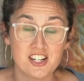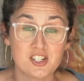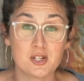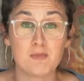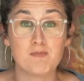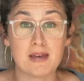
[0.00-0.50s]

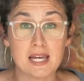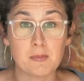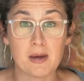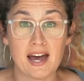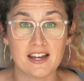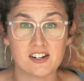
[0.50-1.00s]
to make
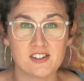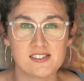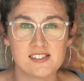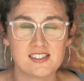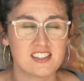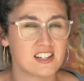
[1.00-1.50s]

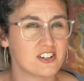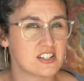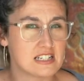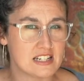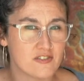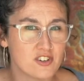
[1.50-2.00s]
patterns that are
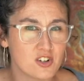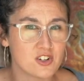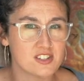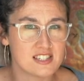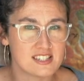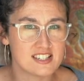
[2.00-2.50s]

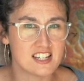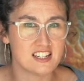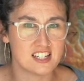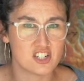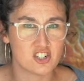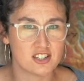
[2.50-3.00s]
difficult to see
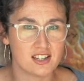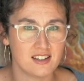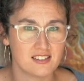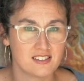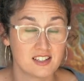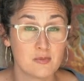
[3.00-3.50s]

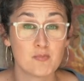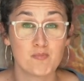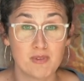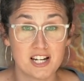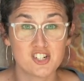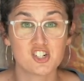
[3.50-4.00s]
initially
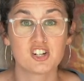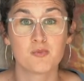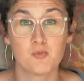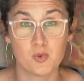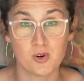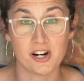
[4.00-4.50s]
much
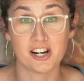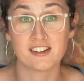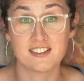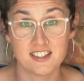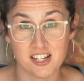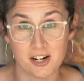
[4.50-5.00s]
more
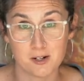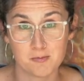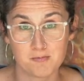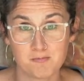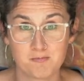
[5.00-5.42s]
clear.